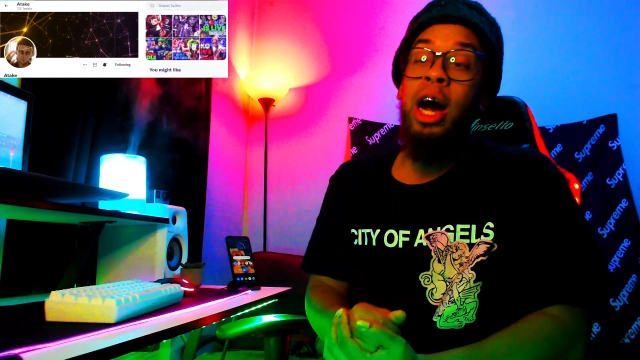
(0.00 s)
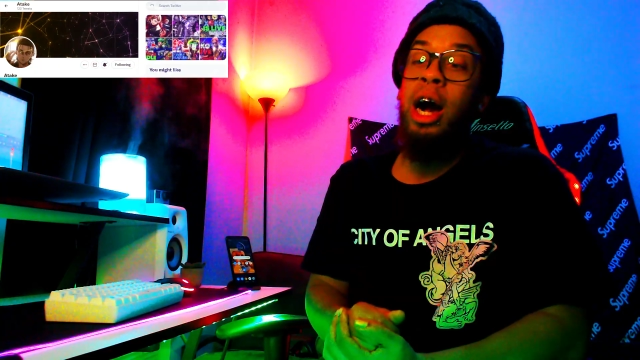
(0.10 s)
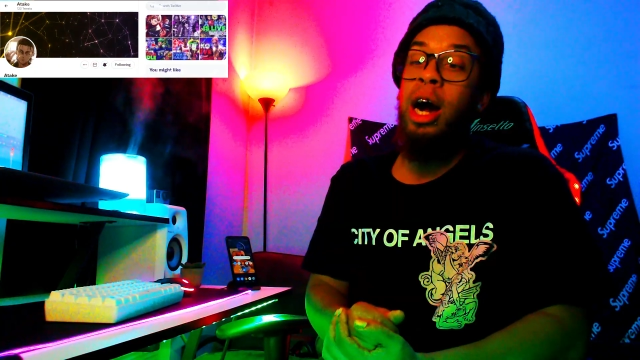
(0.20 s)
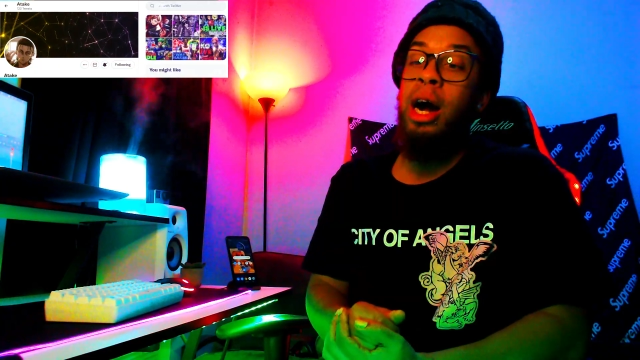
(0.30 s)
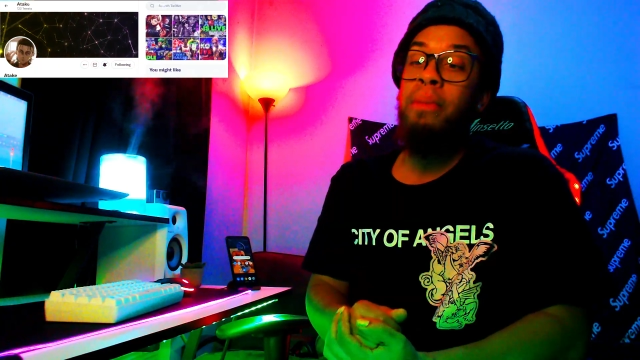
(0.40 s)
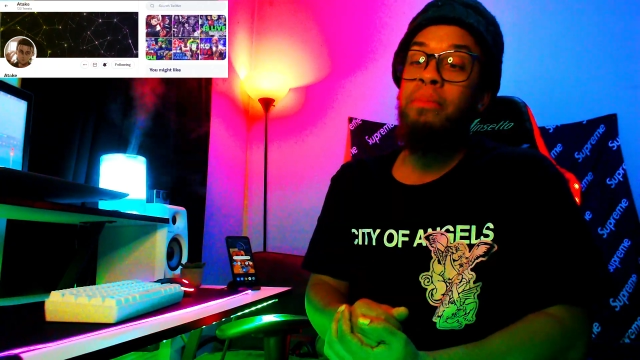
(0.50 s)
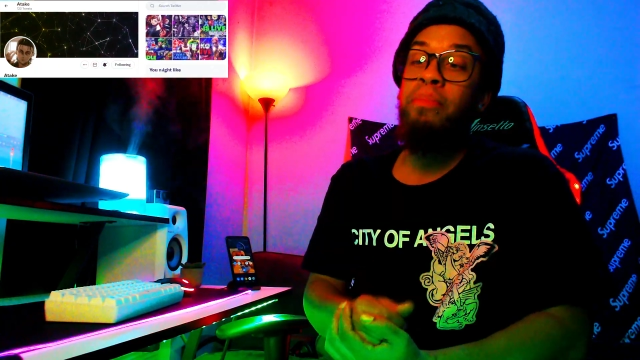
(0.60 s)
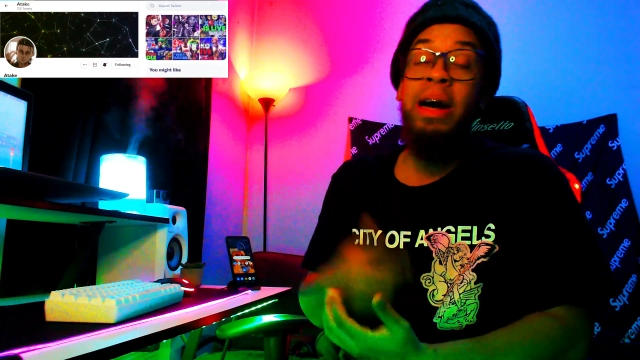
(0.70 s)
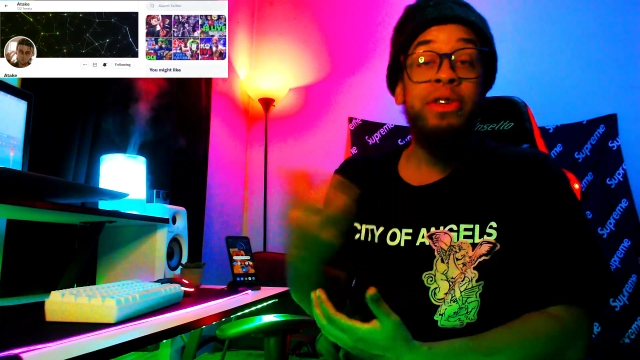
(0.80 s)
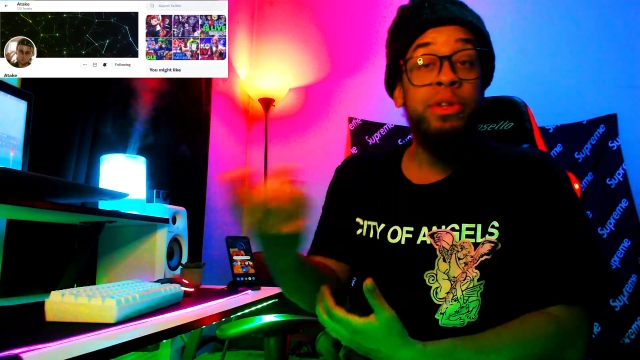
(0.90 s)
um,
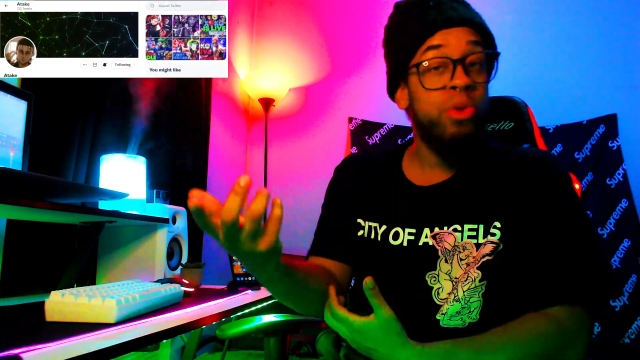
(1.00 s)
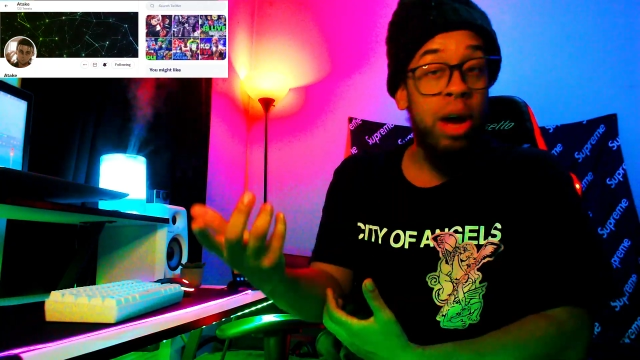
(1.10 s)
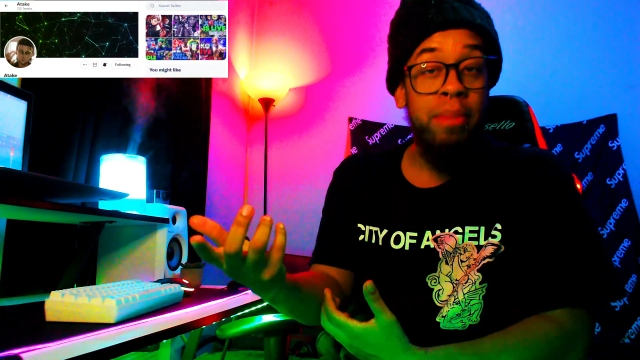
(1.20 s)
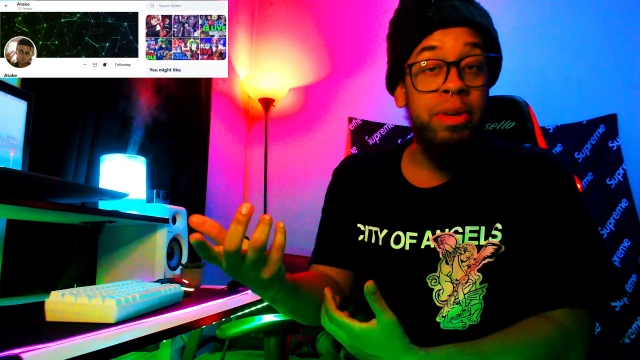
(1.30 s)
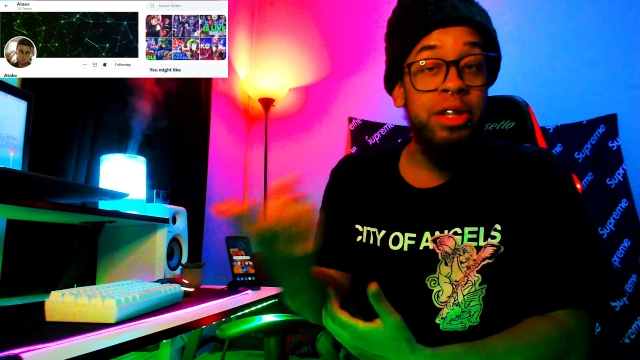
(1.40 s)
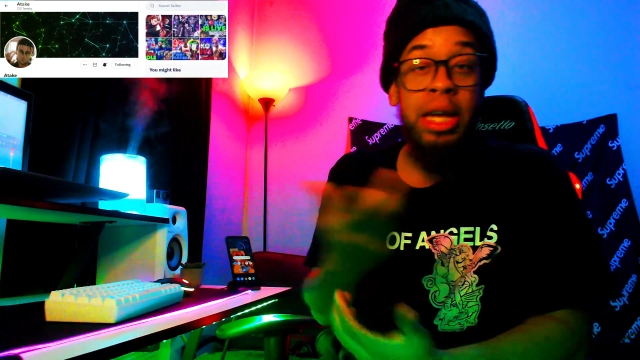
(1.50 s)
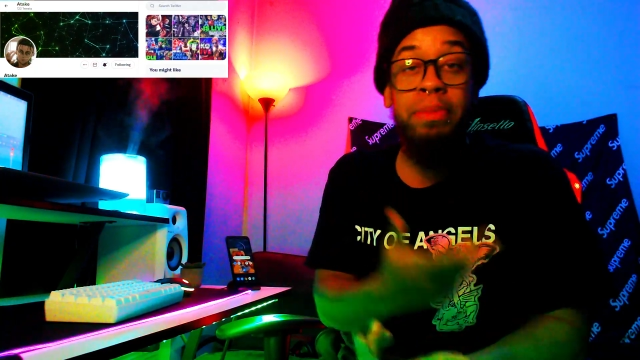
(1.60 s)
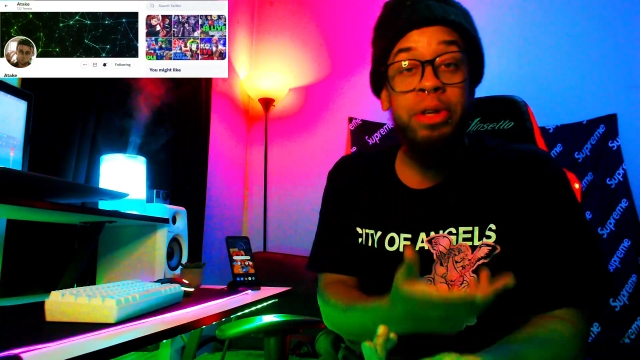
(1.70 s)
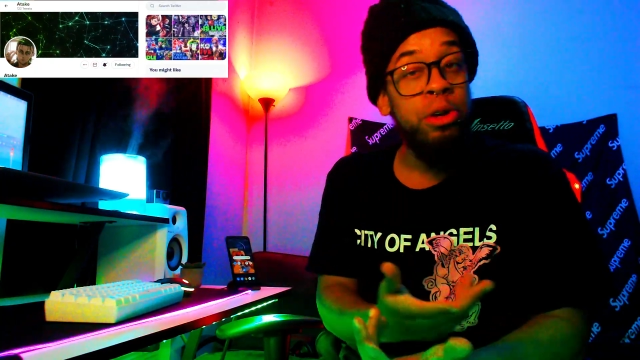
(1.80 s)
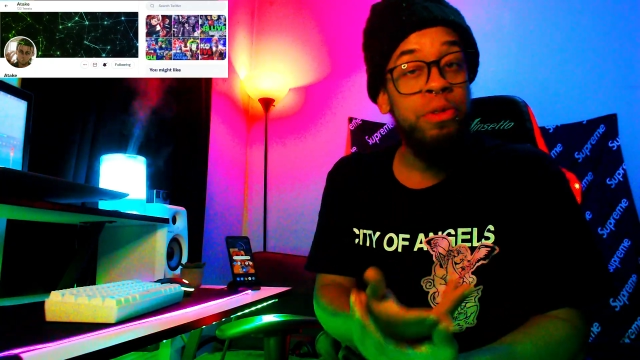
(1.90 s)
by subscribing and
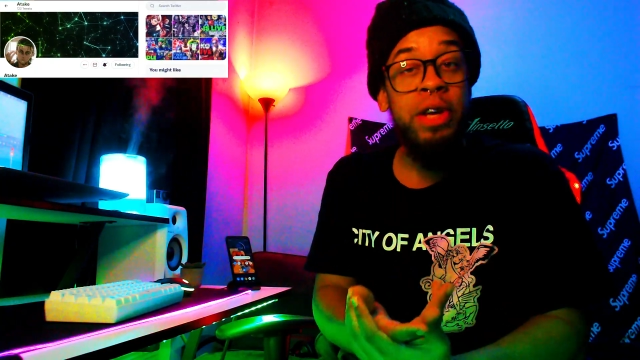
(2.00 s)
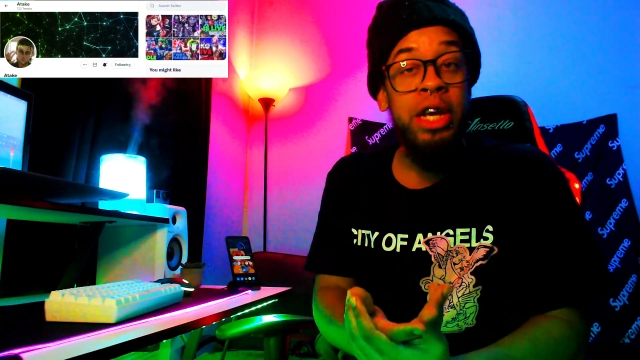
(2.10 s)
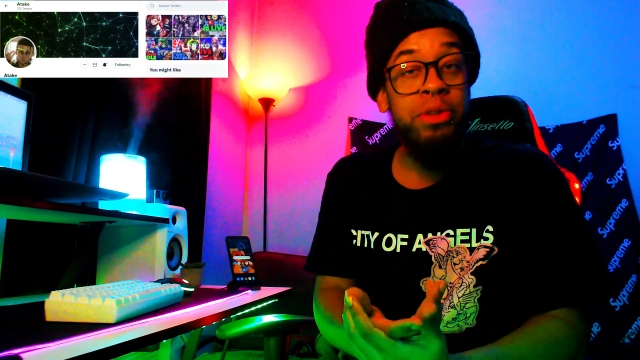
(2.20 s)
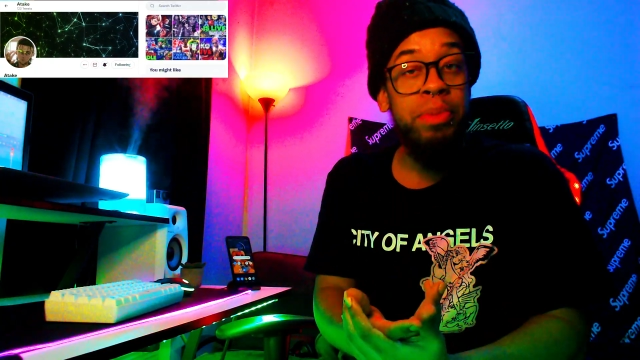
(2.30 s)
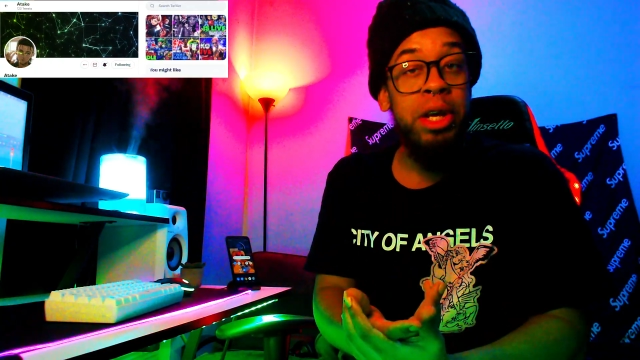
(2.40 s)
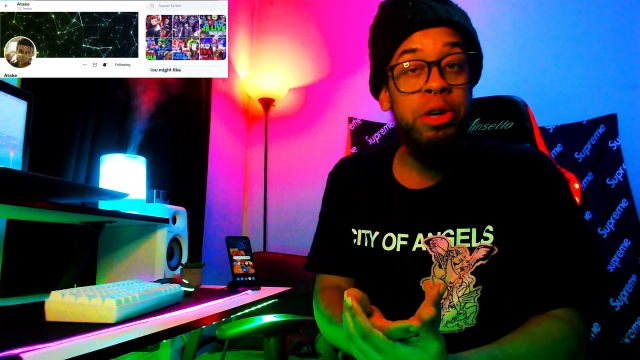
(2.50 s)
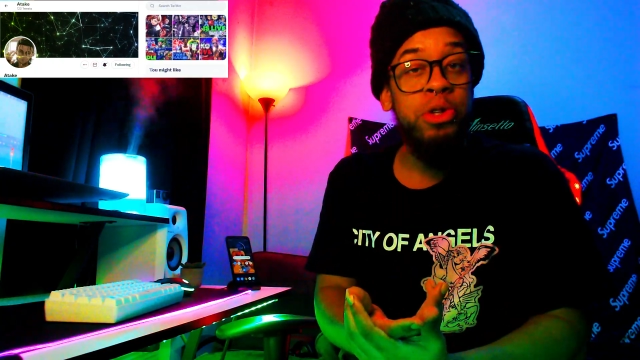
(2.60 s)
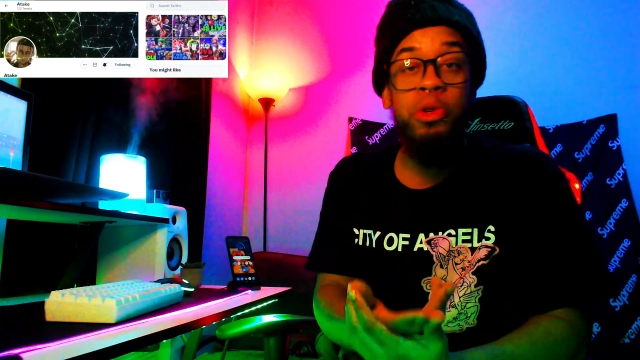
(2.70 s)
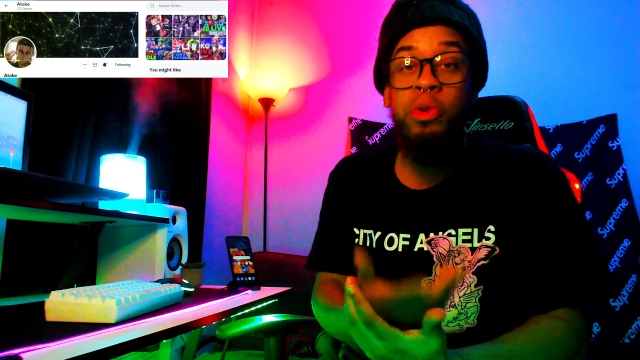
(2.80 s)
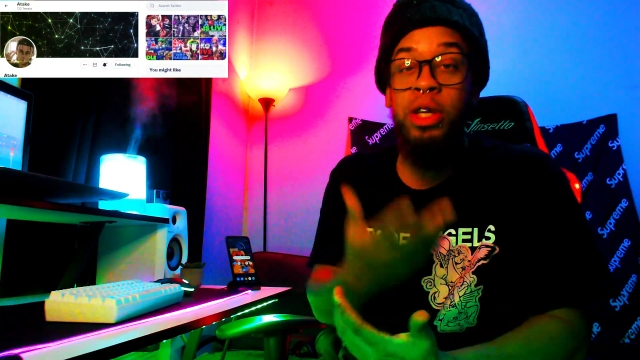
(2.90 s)
tapping the notification bell
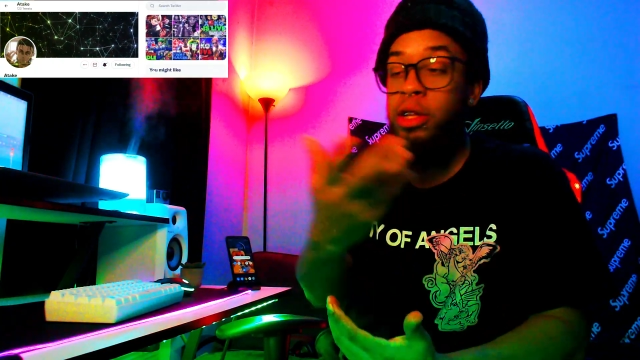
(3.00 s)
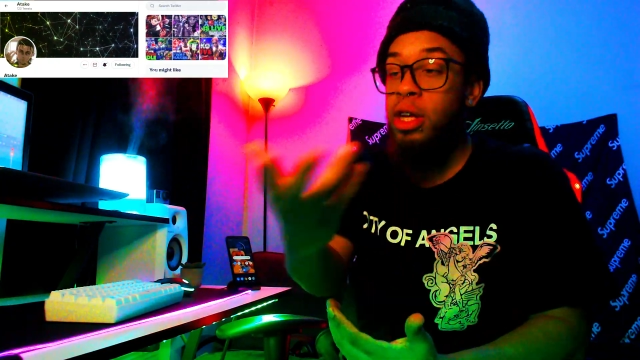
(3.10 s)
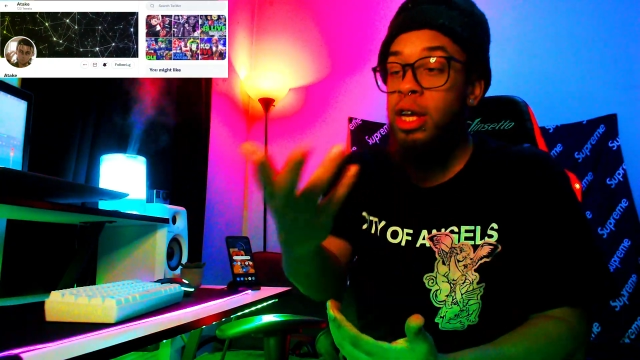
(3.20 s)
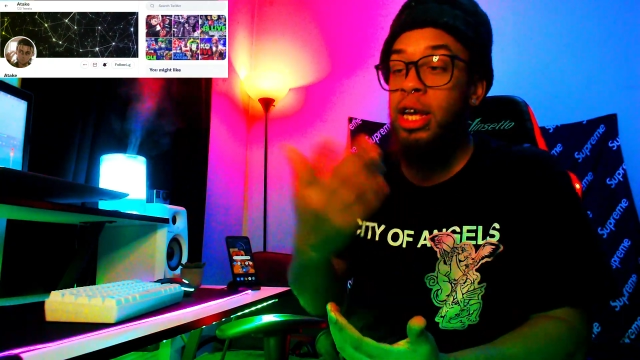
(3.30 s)
so you can